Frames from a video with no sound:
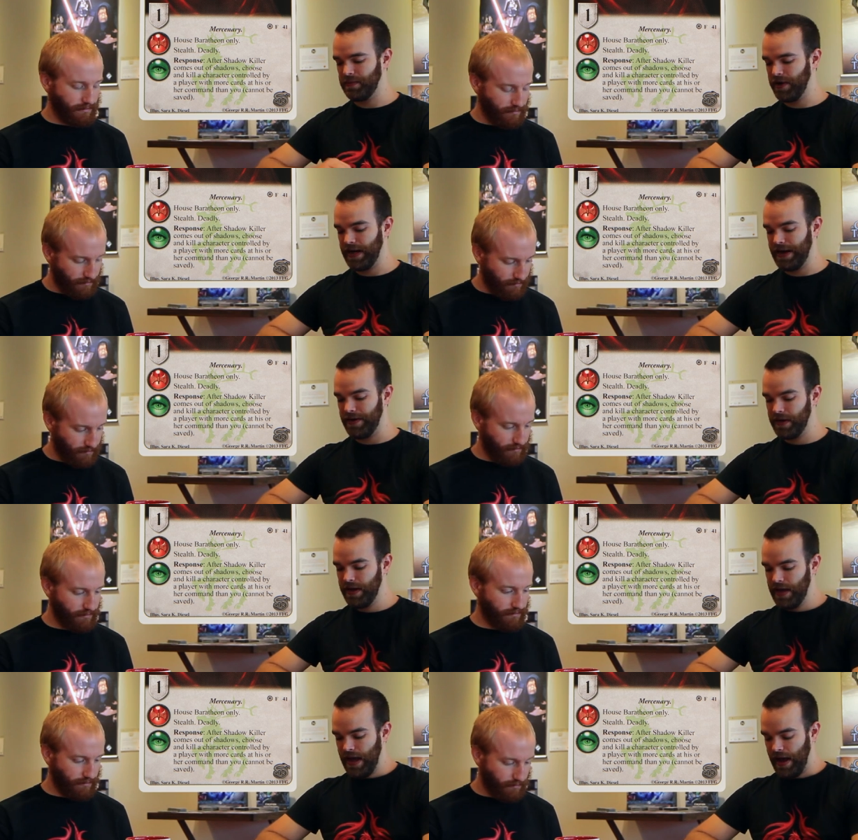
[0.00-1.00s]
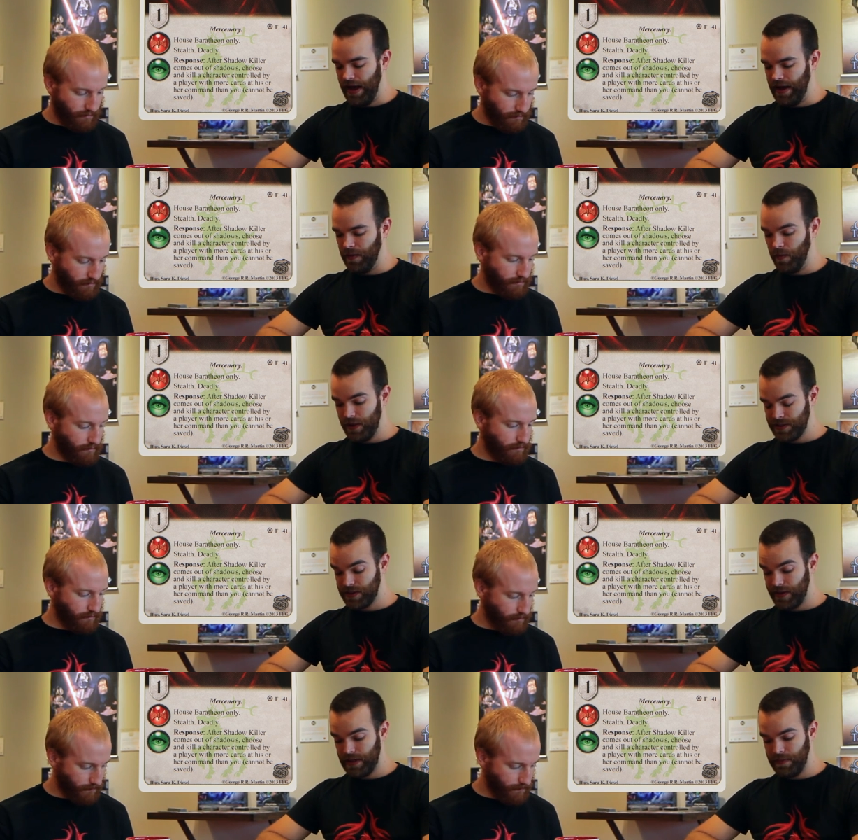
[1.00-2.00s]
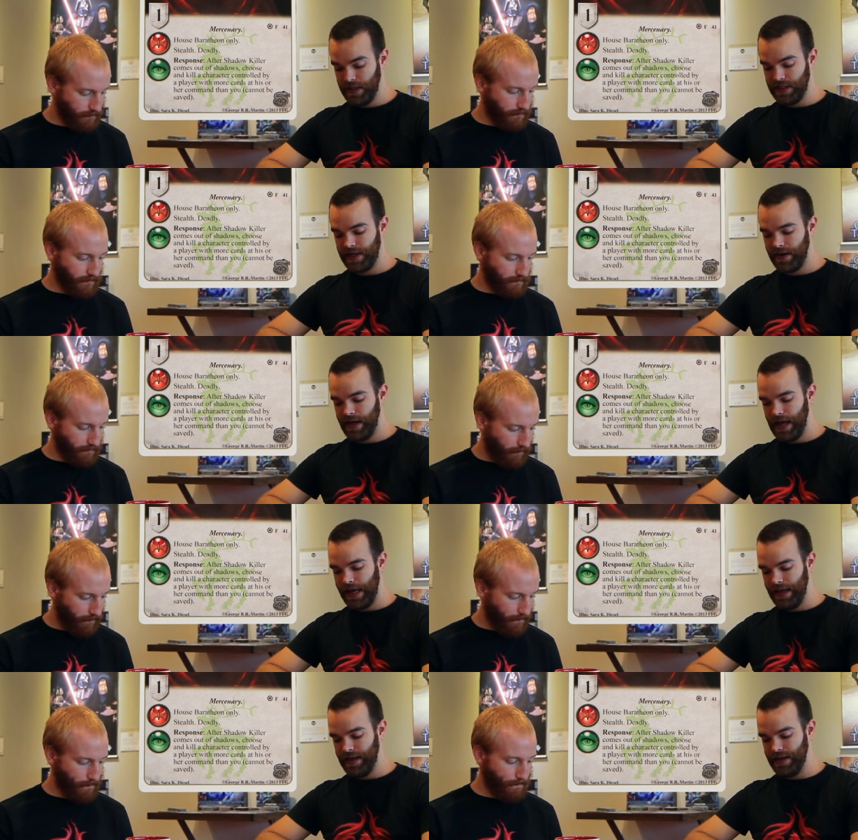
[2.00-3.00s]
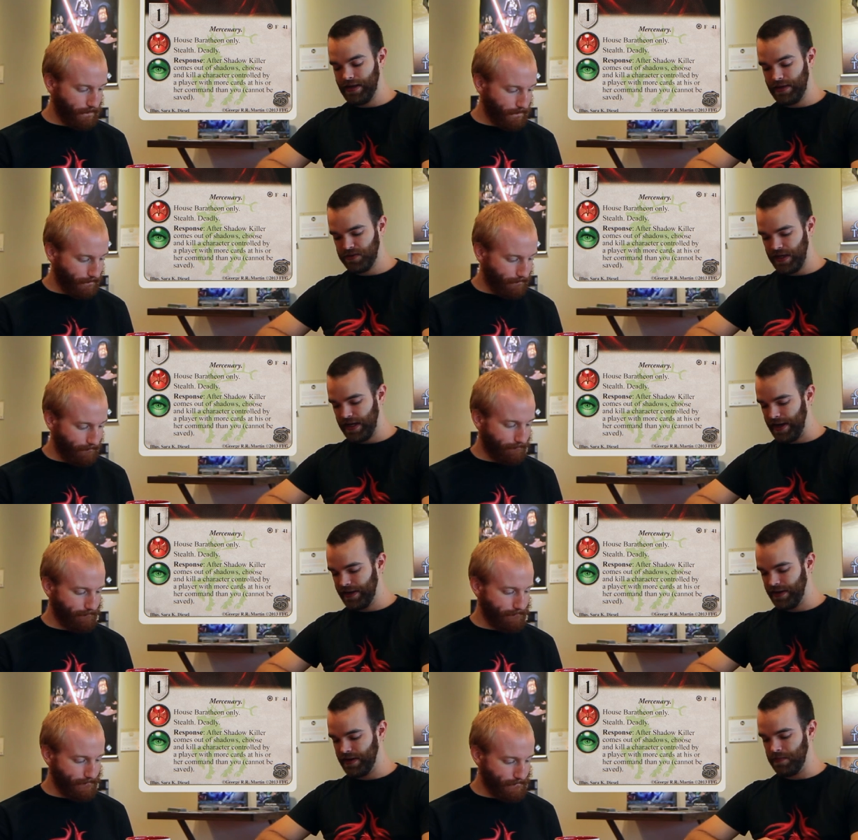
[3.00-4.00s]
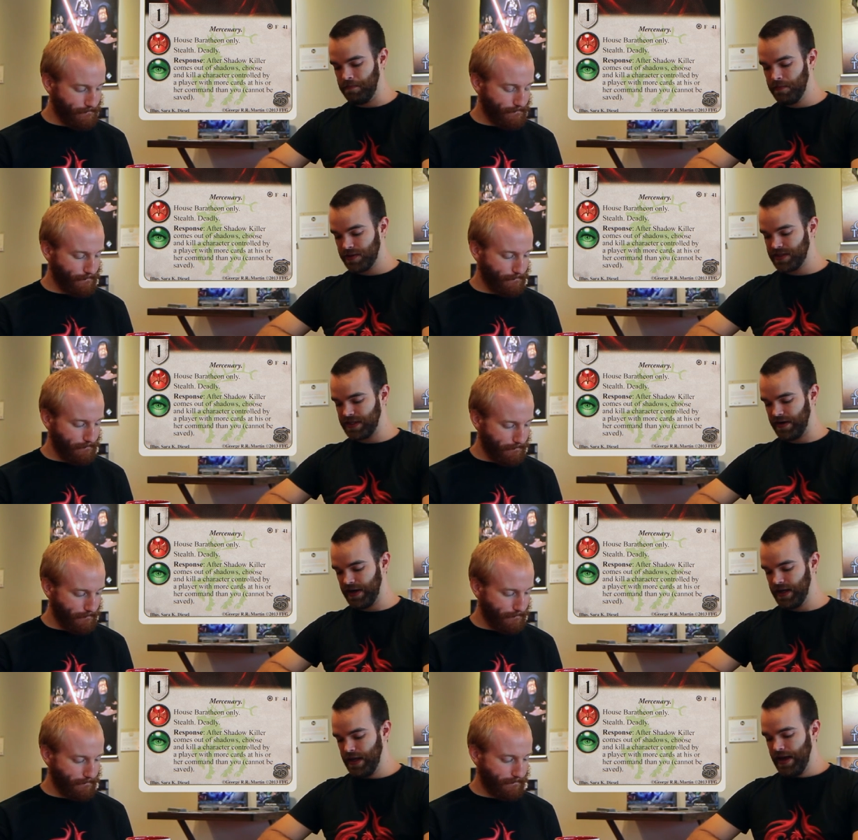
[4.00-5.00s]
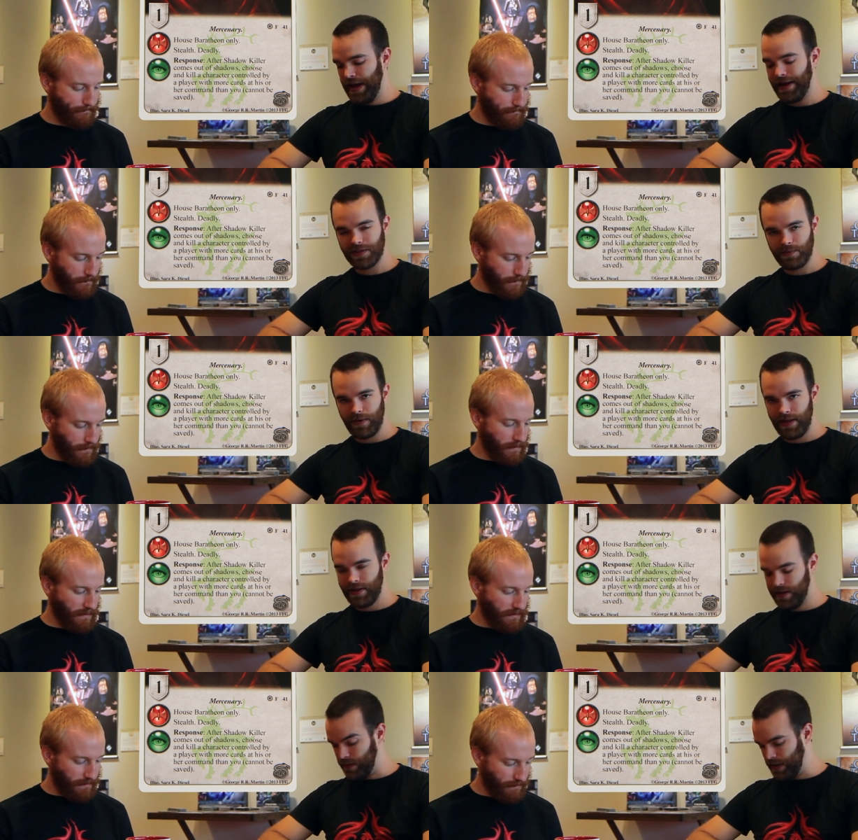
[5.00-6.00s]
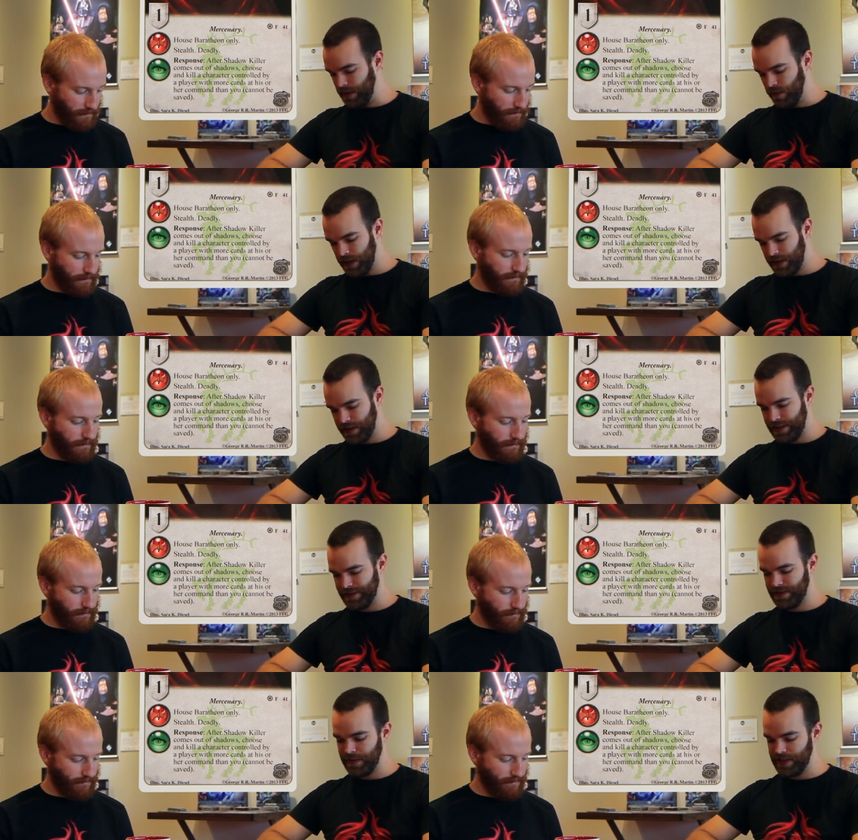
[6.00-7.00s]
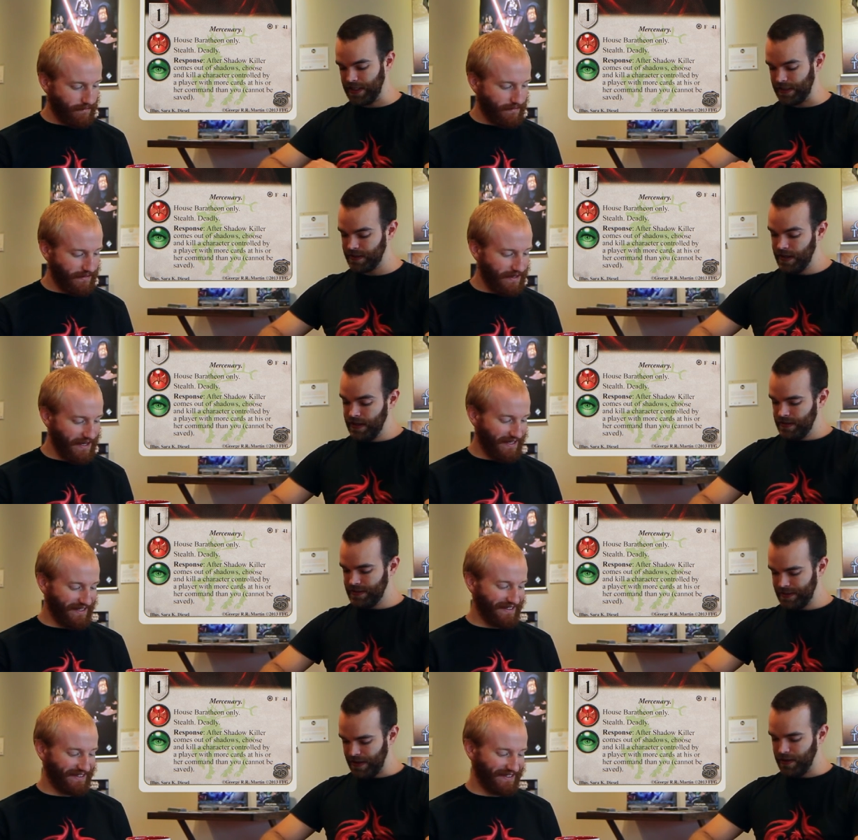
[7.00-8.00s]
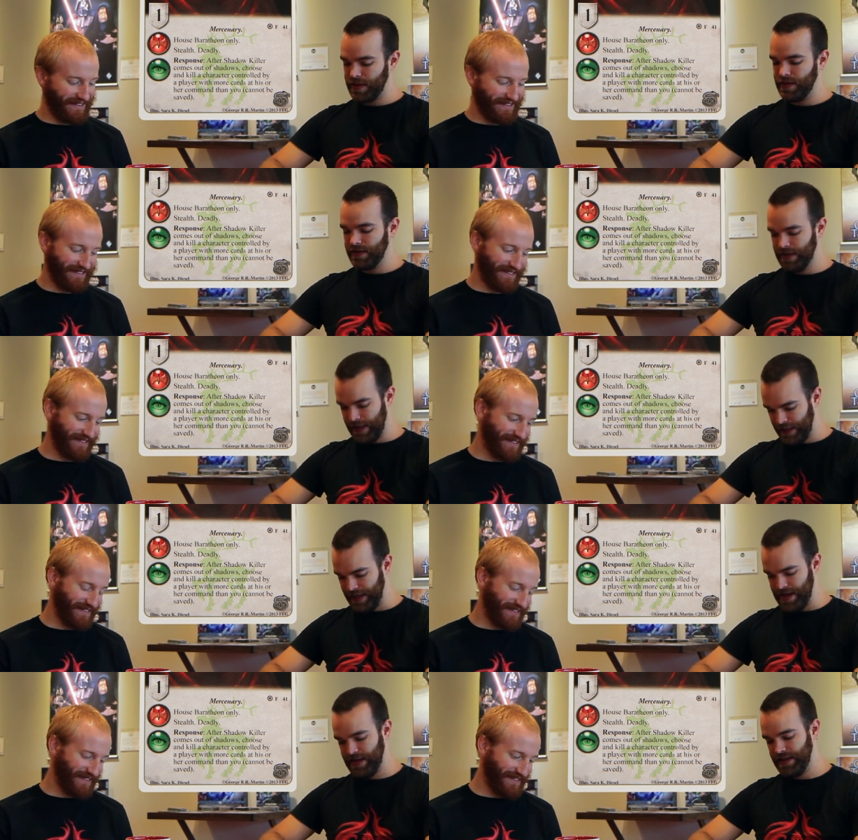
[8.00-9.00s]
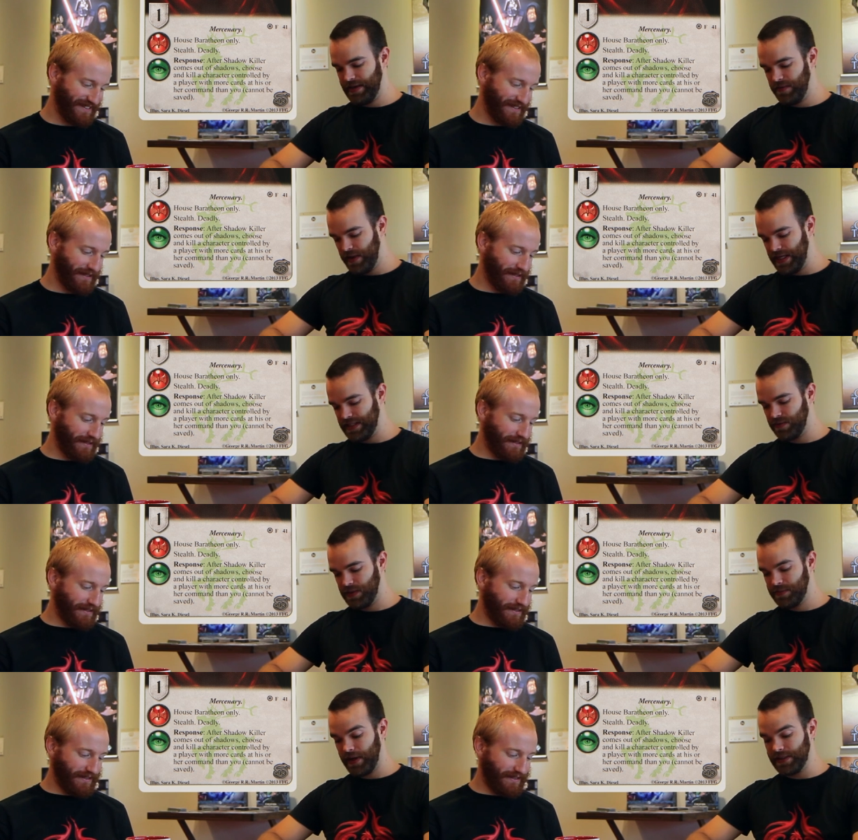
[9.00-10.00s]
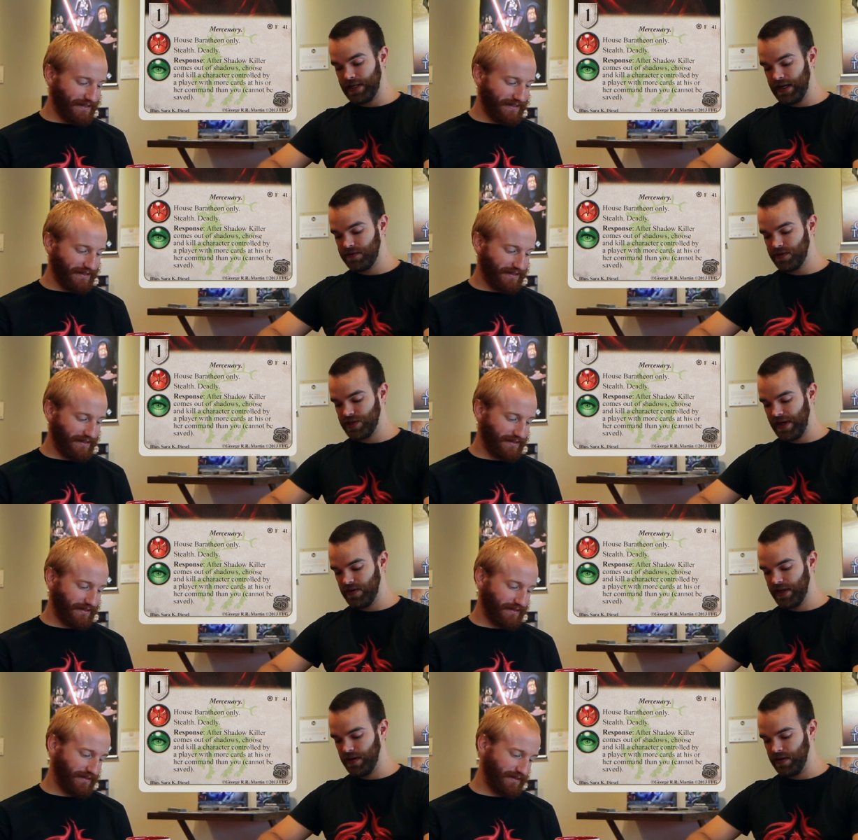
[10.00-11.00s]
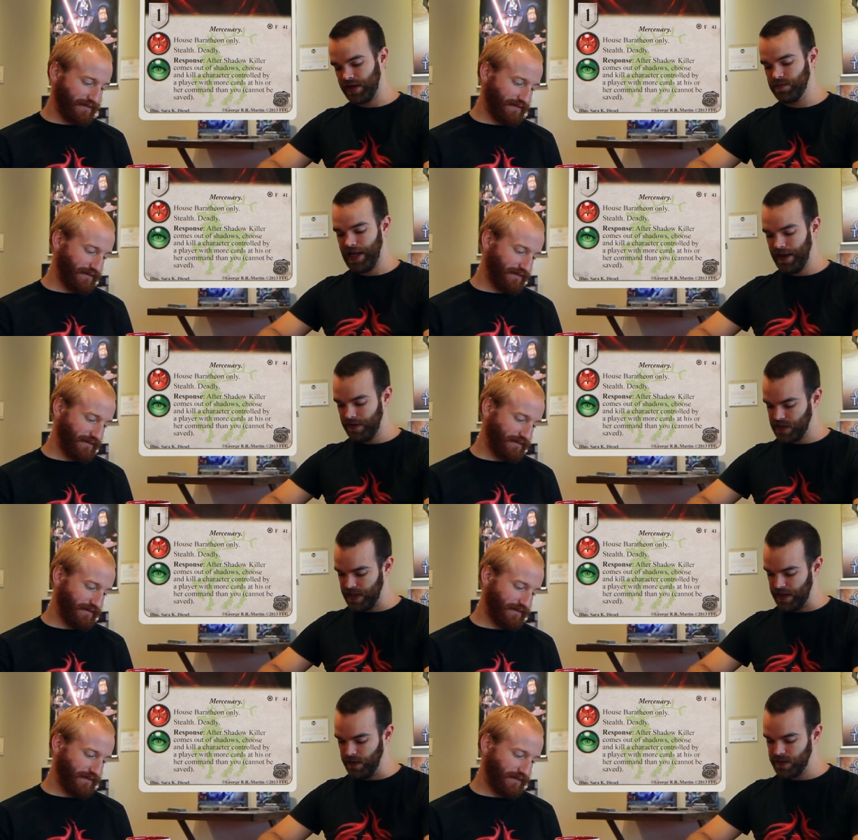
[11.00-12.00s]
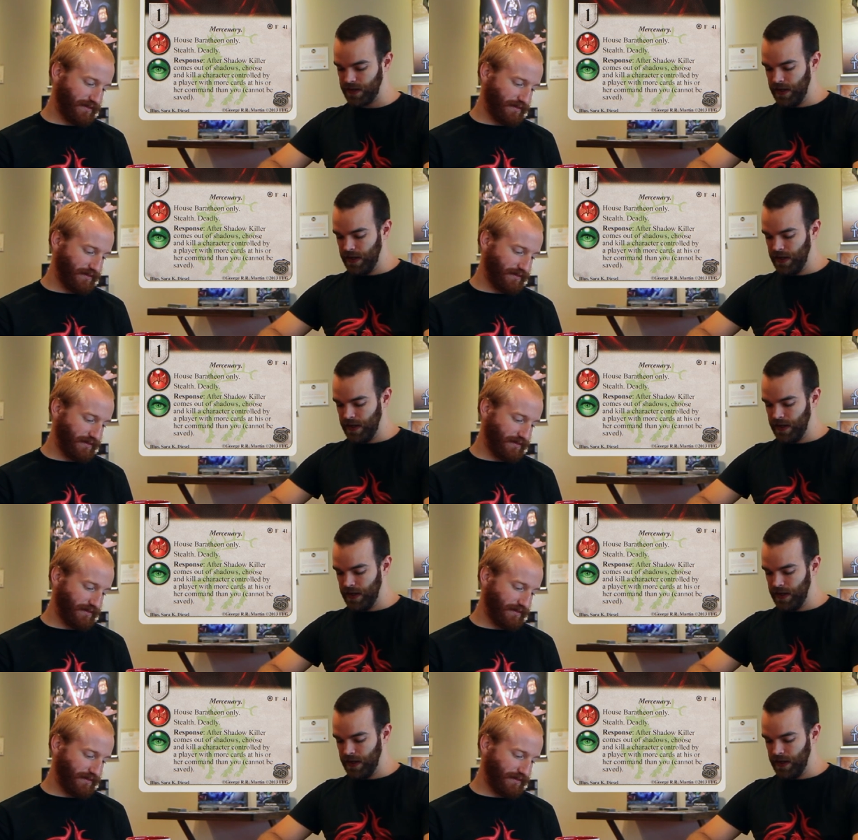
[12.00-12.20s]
Speaker 1: to bring it out. Uh, one strength, military and intrigue icon mercenary. House Baratheon only. What? This has so much text. Stealth, deadly. And then it reads Response After Shadow Killer comes out of shadows,